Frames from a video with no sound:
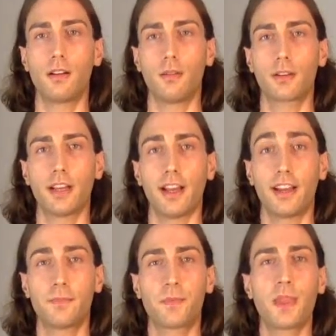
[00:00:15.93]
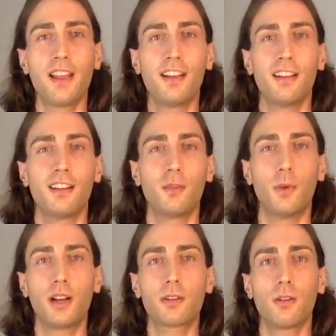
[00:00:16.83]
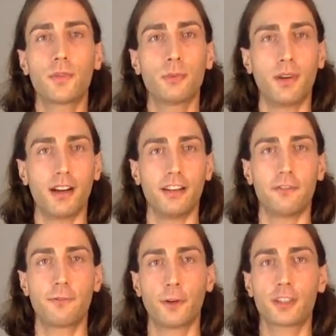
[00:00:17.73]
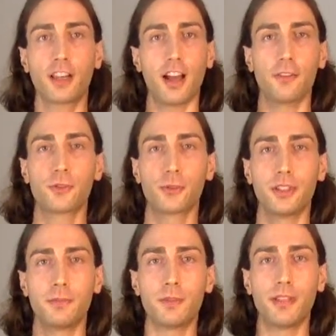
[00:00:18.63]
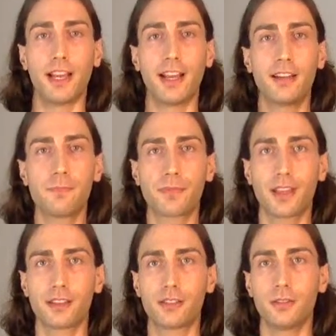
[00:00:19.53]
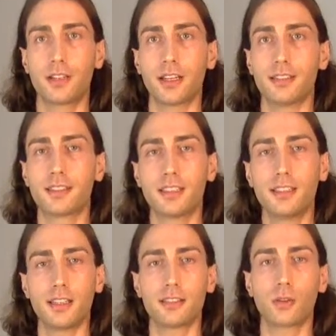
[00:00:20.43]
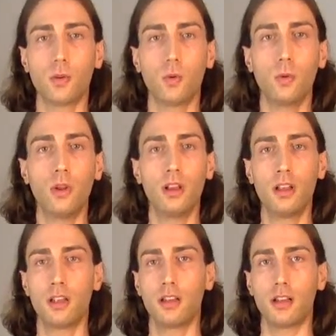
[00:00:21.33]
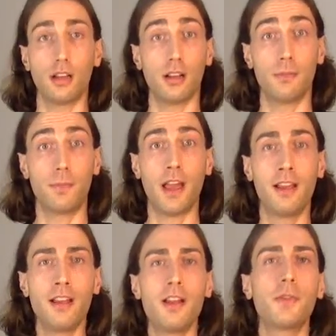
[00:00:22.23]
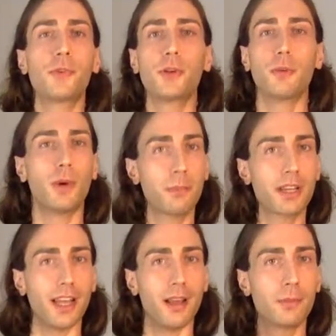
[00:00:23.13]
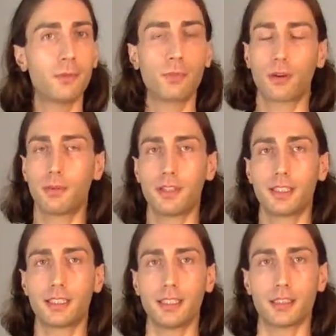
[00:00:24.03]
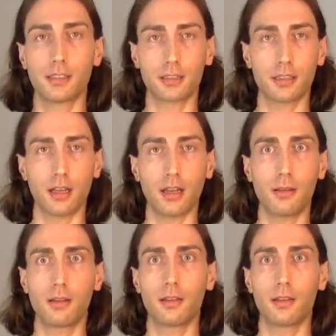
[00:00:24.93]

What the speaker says: Okay. Welcome to my first live stream today. As you can see, it's all through the webcam. You probably see it's not the